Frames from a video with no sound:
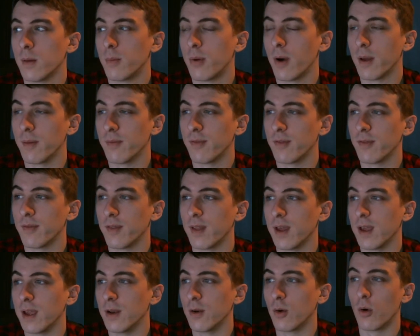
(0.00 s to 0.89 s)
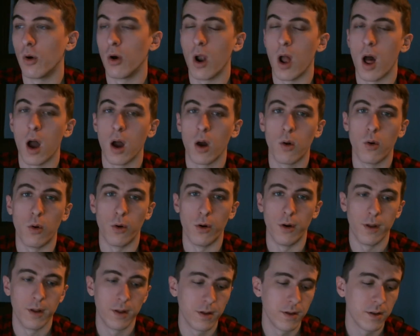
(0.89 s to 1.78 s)
15 or
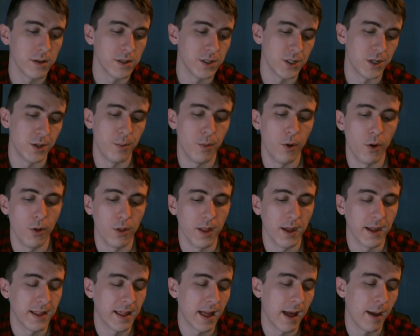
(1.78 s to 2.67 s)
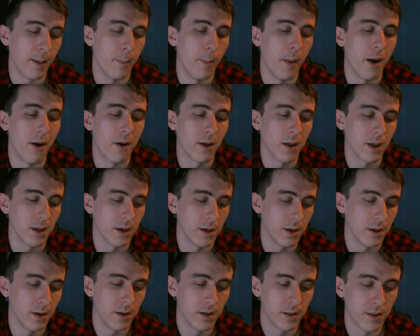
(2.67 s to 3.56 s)
Longhorn, because they're both like that
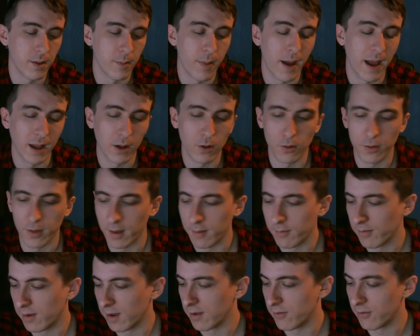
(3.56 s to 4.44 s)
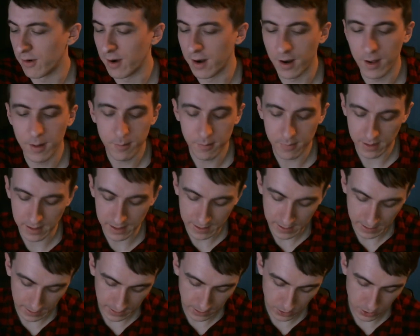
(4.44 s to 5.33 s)
American tobacco type flavour. And I'm
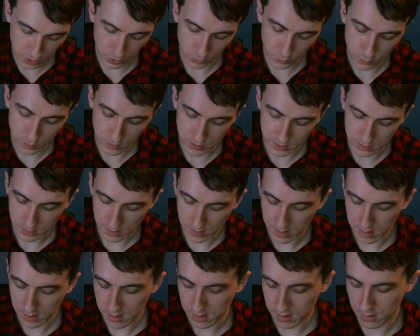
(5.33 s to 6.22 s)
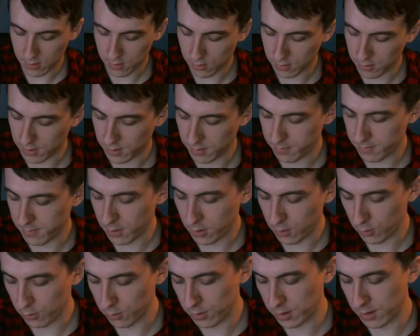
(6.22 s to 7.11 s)
leaking juice. Hold
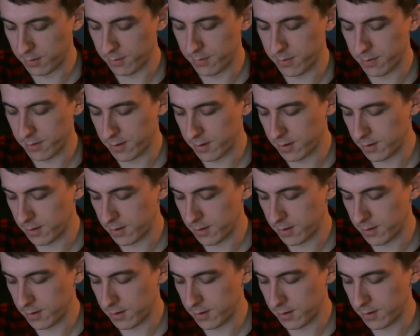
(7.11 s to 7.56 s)
up.